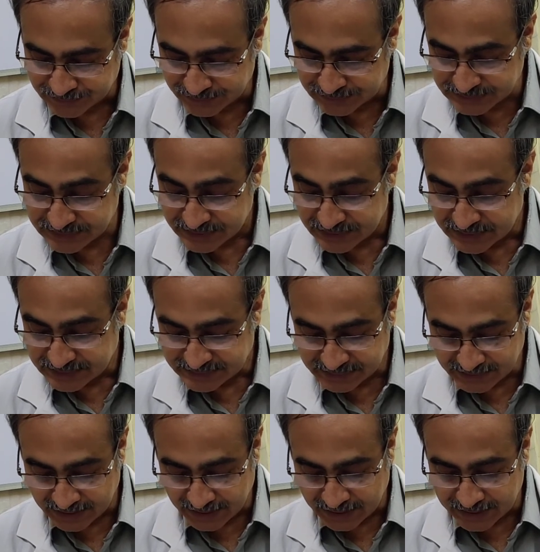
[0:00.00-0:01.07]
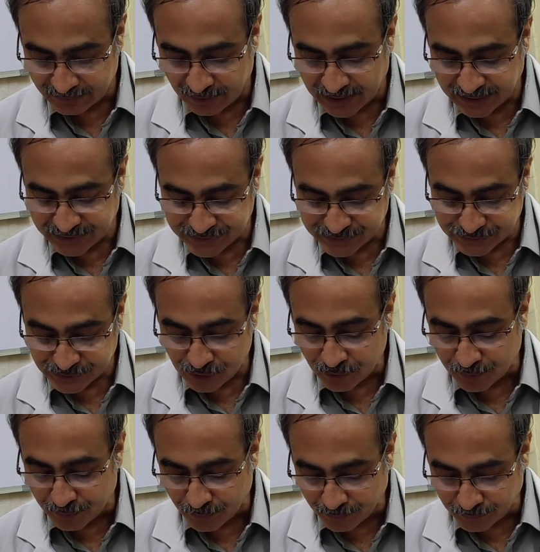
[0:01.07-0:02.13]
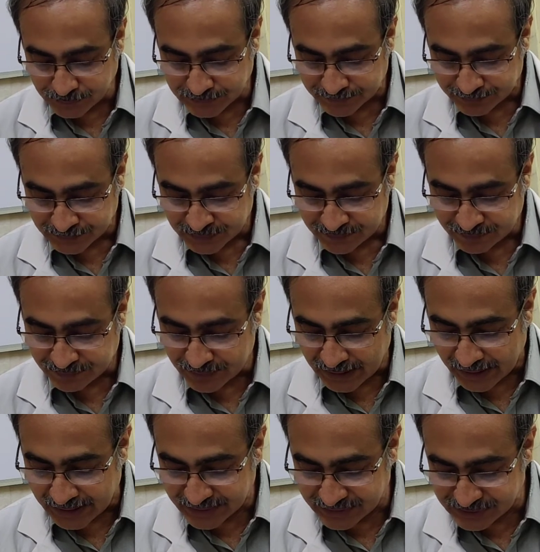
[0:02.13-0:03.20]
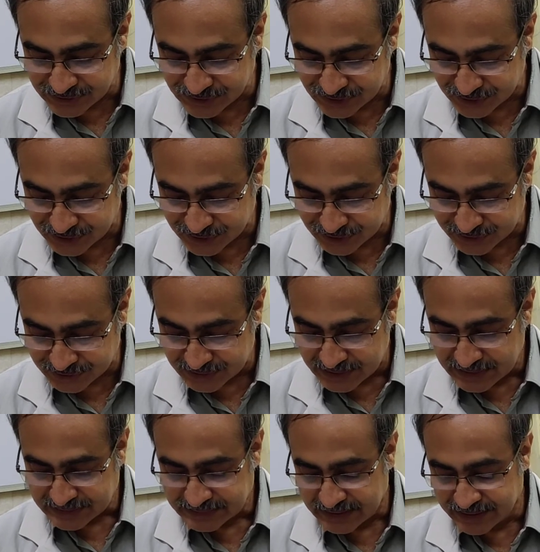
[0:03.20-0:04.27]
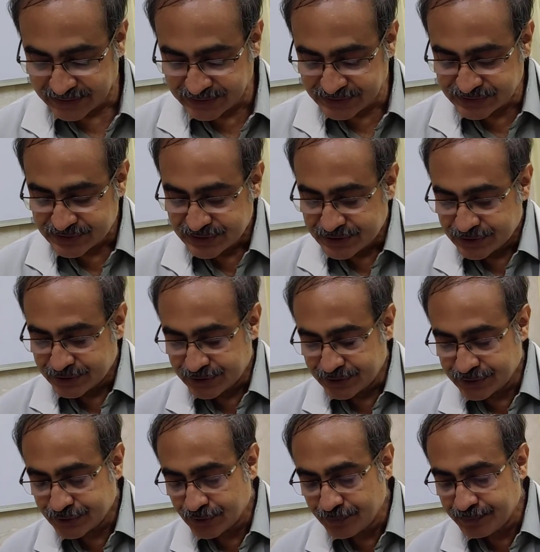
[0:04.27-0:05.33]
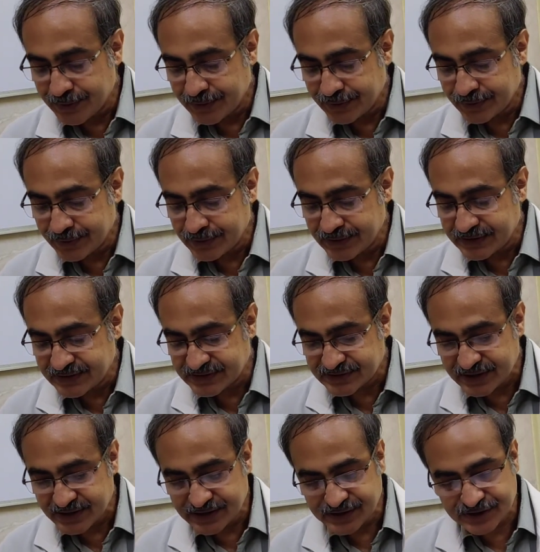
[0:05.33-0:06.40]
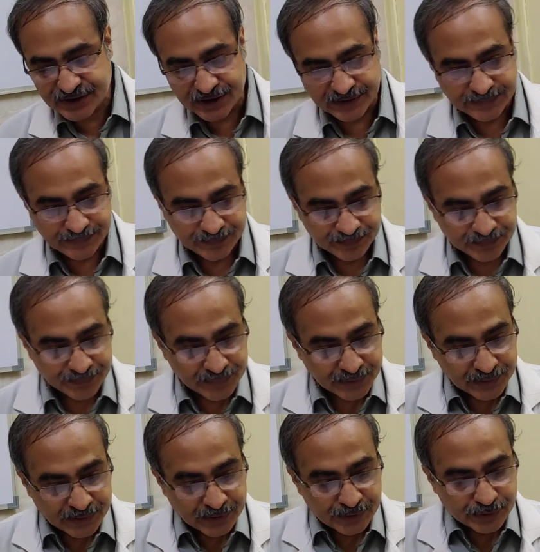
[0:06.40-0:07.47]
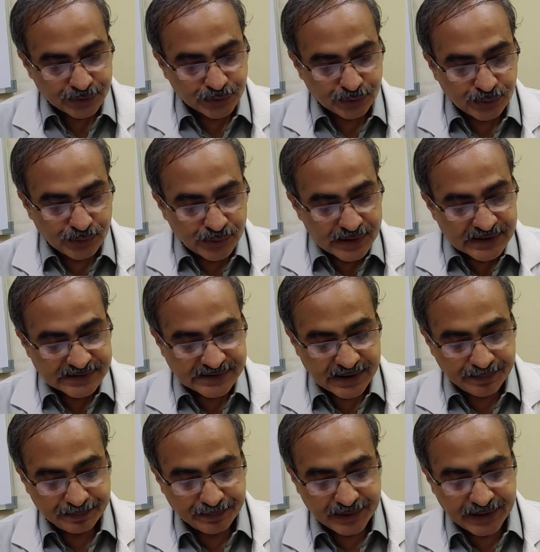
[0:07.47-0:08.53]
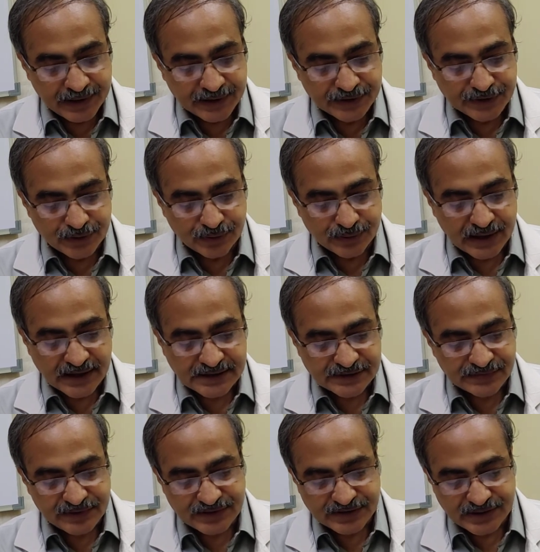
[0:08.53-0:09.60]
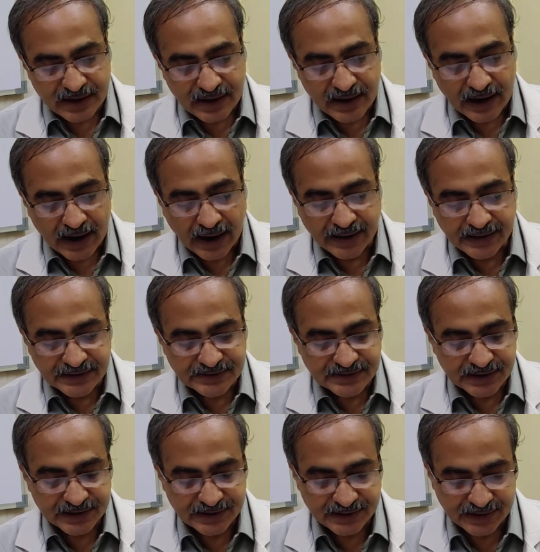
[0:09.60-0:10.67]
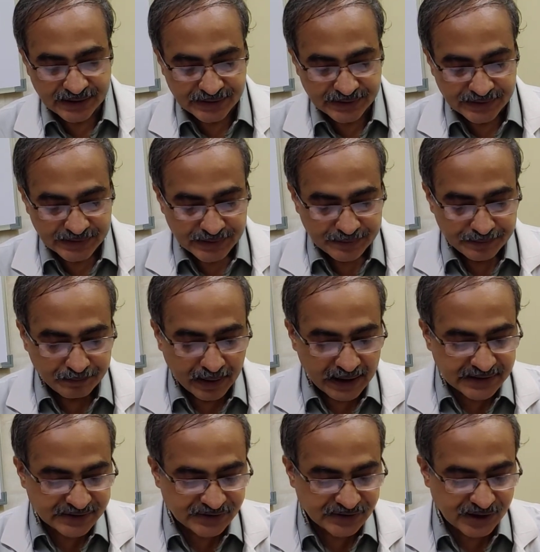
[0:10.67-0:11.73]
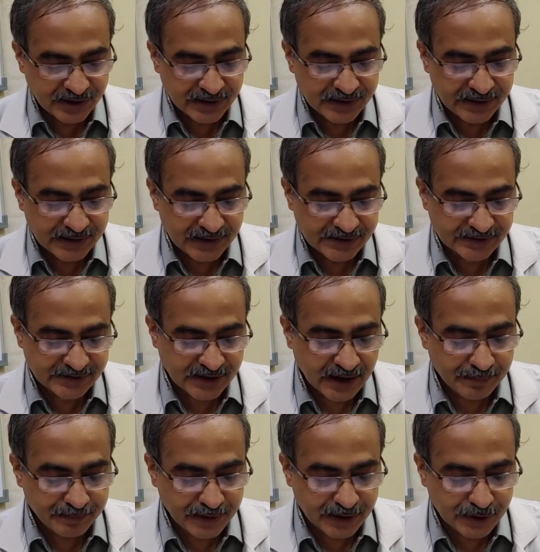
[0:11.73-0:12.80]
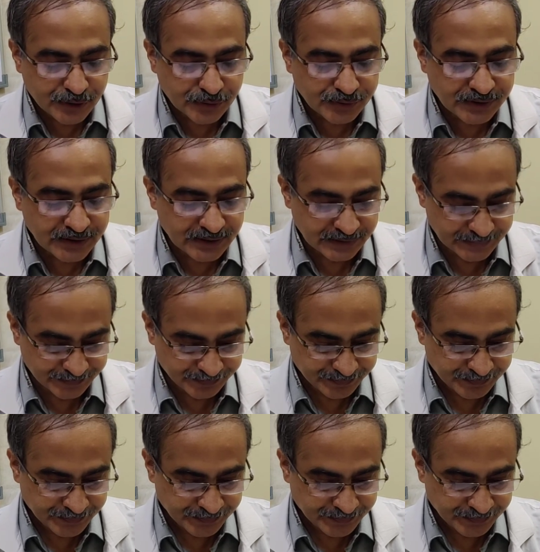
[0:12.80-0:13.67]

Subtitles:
Thus, there are advantages of both flank incision, that is retroperitoneal dissection to separate Girota's fascia and its content by staying extraperitoneally.